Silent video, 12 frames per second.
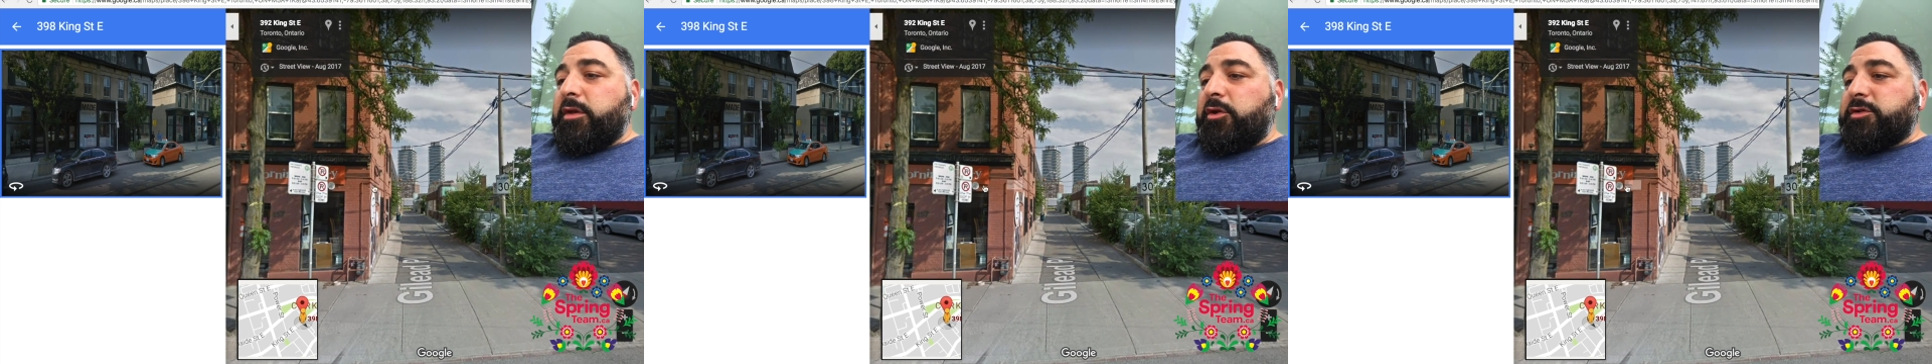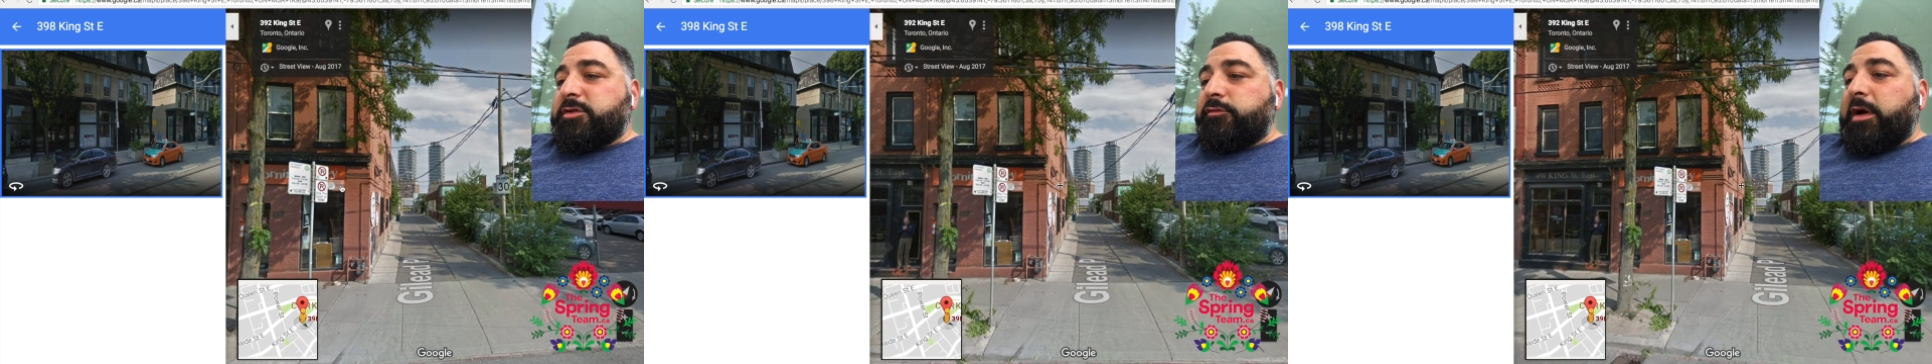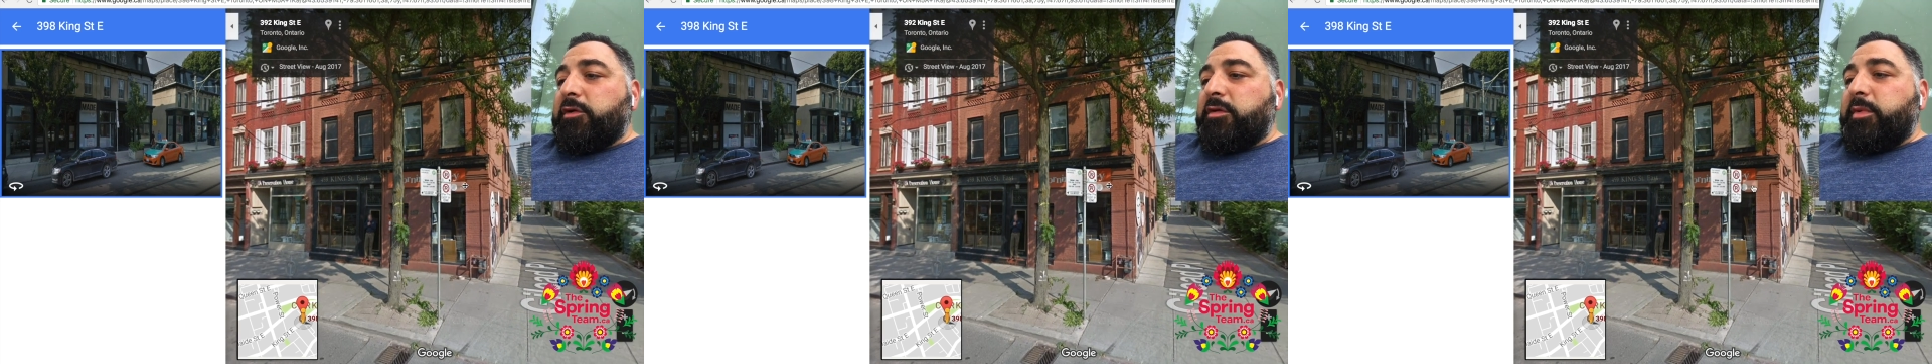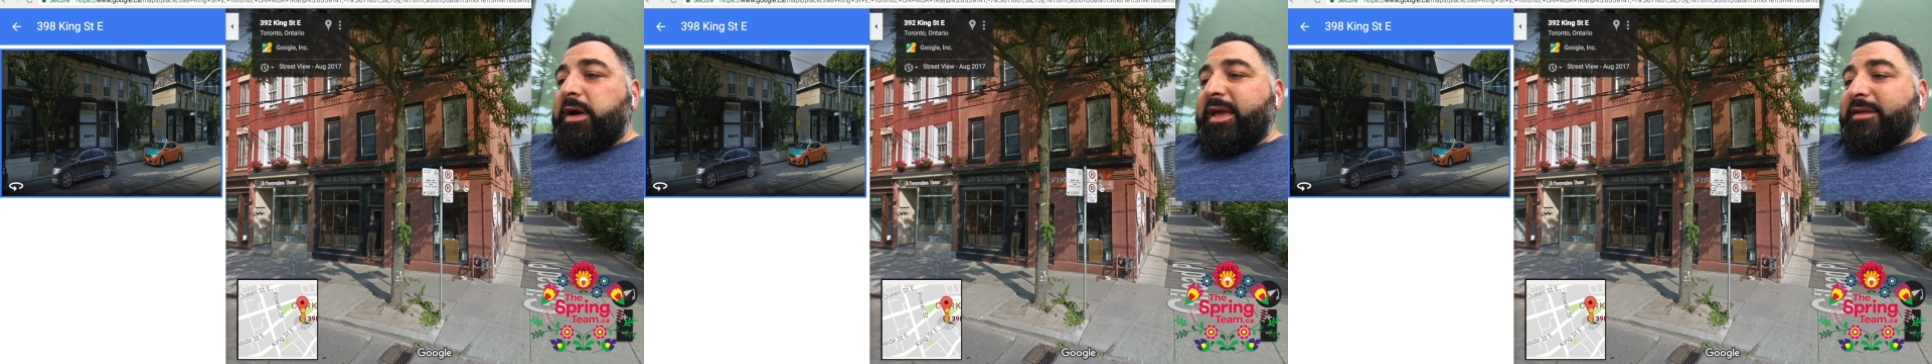You're
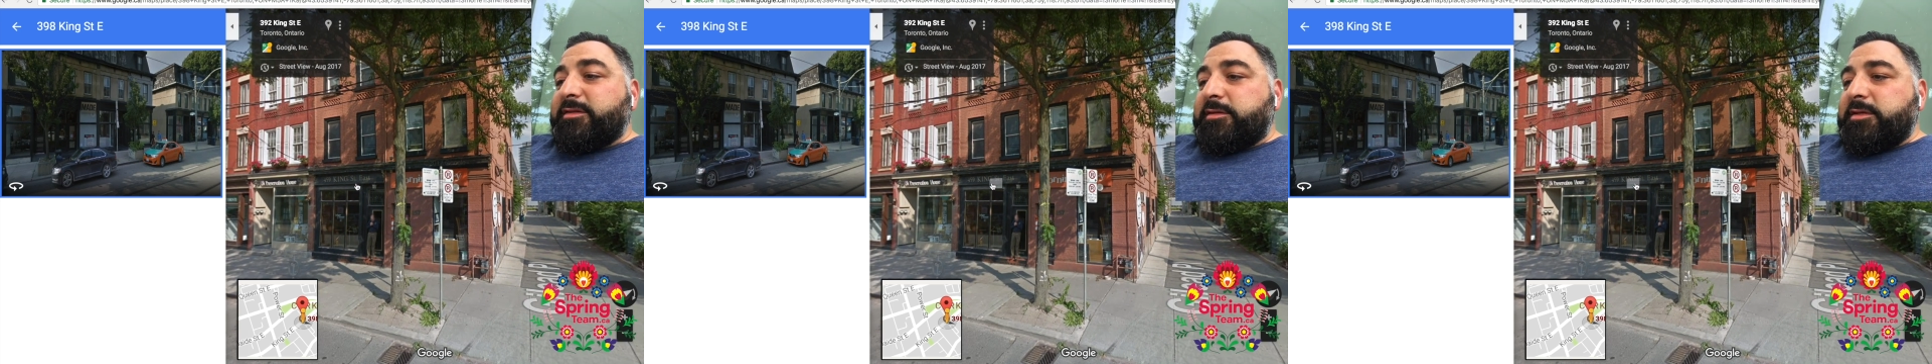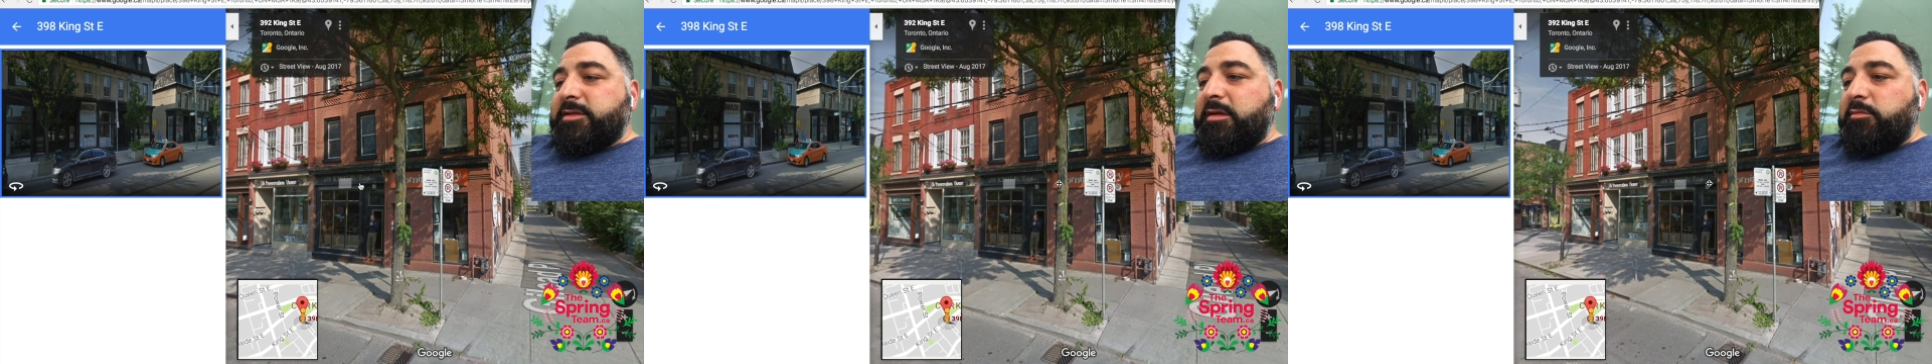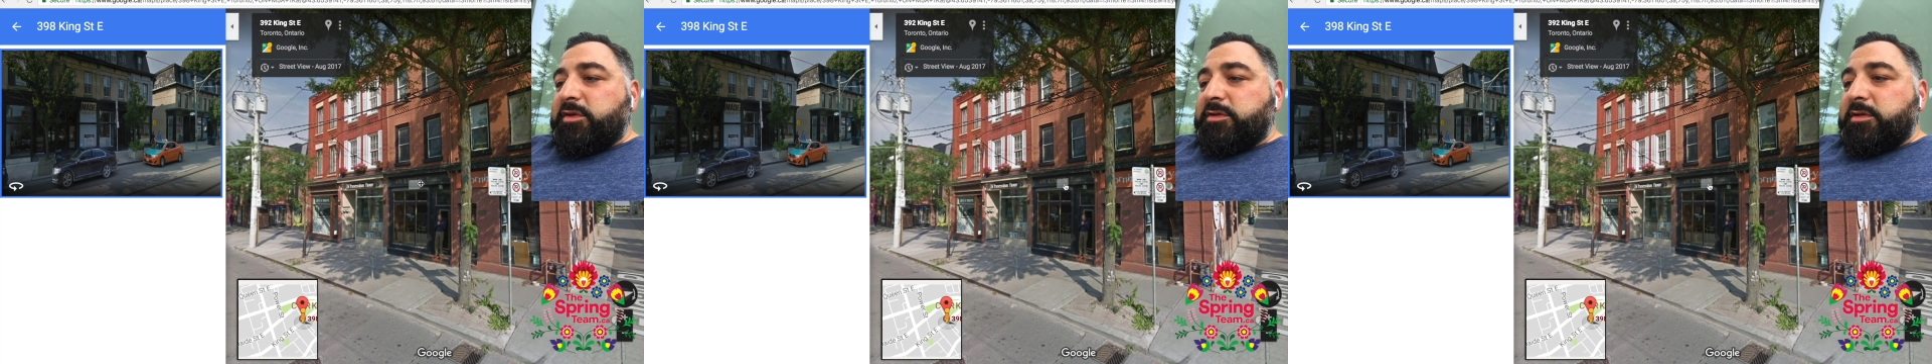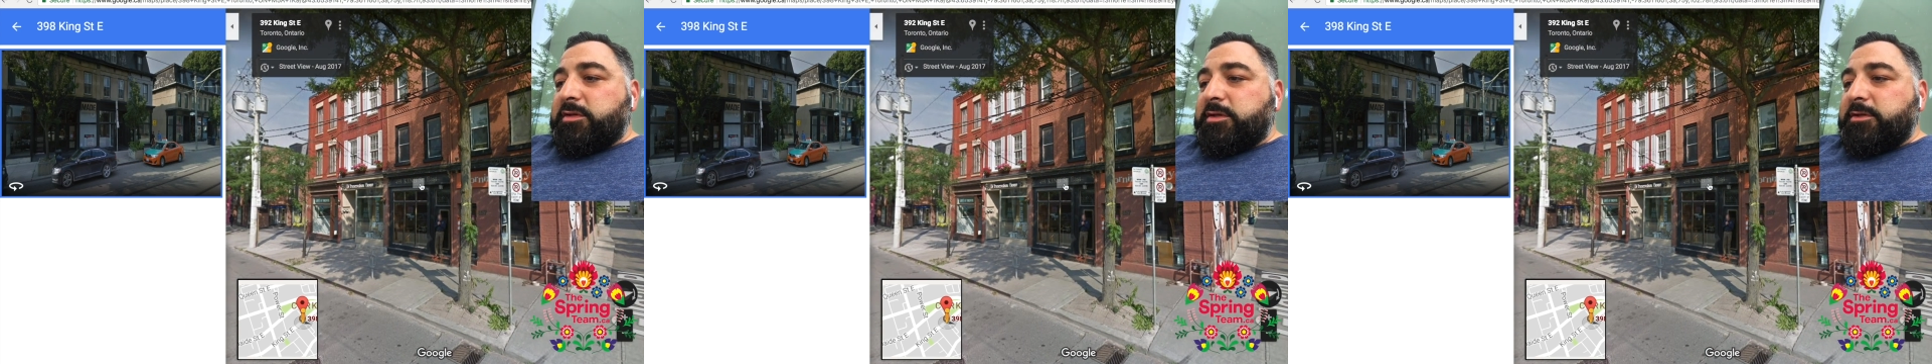surrounded by existing
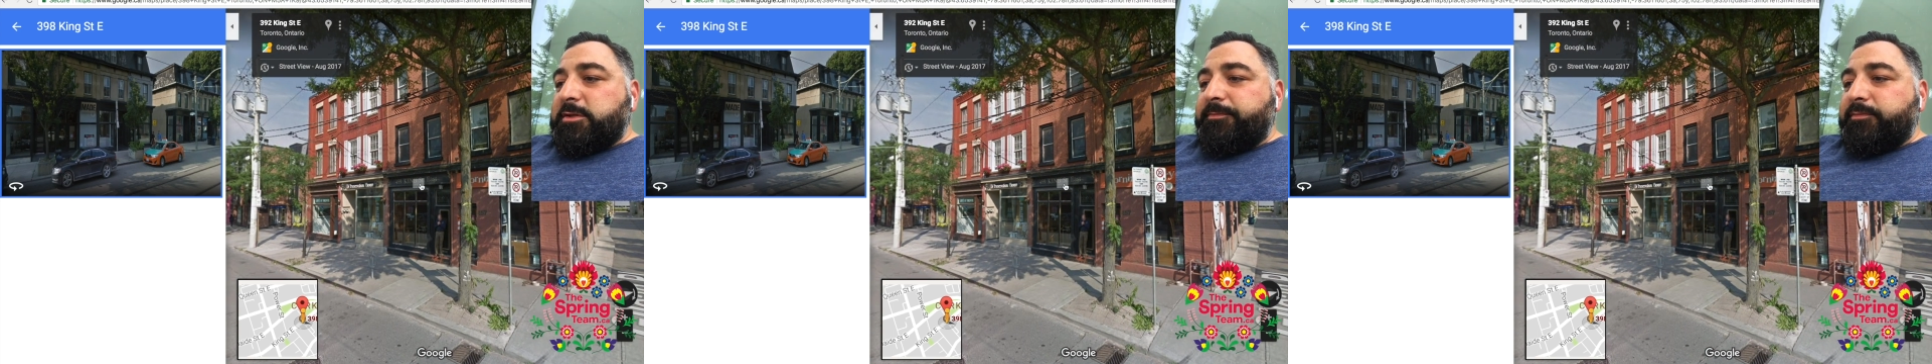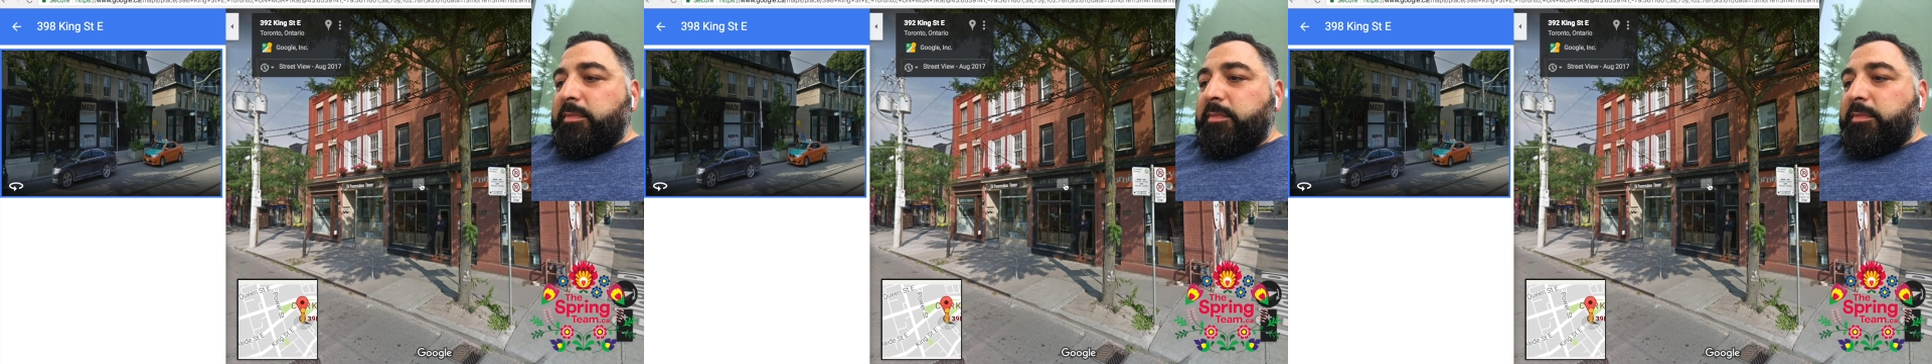businesses.